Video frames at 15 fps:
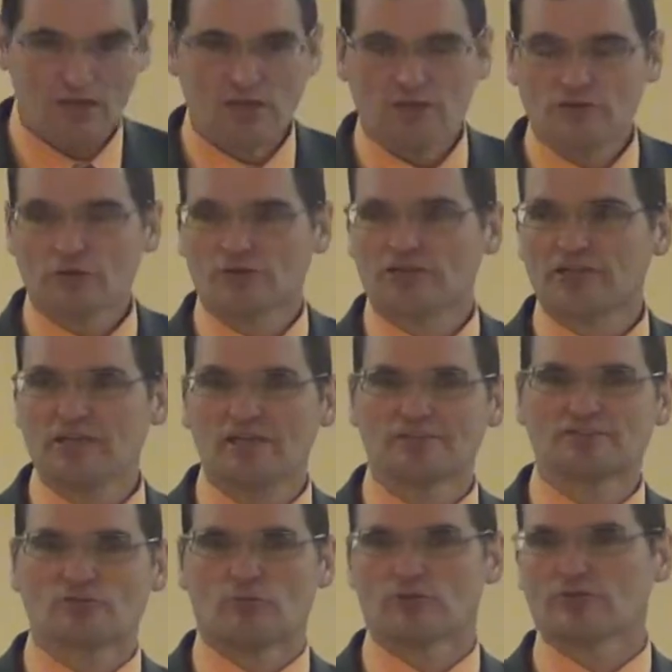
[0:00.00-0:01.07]
Your
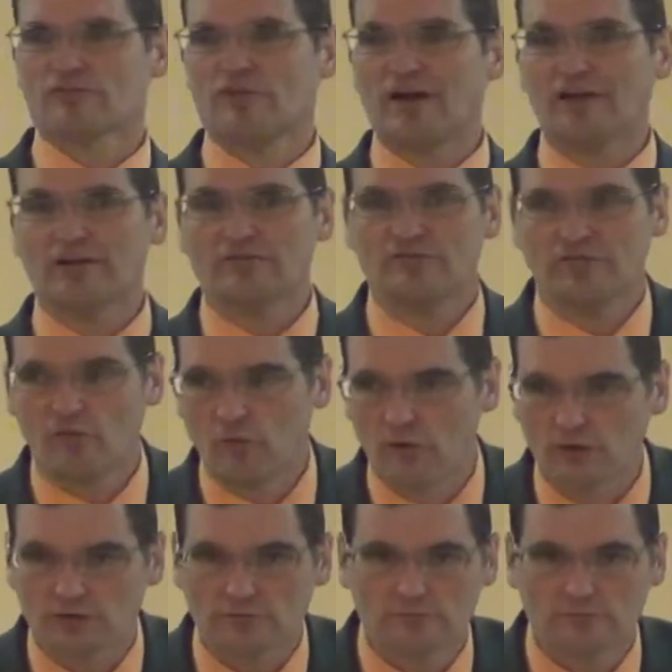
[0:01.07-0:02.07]
kids are worth fighting for.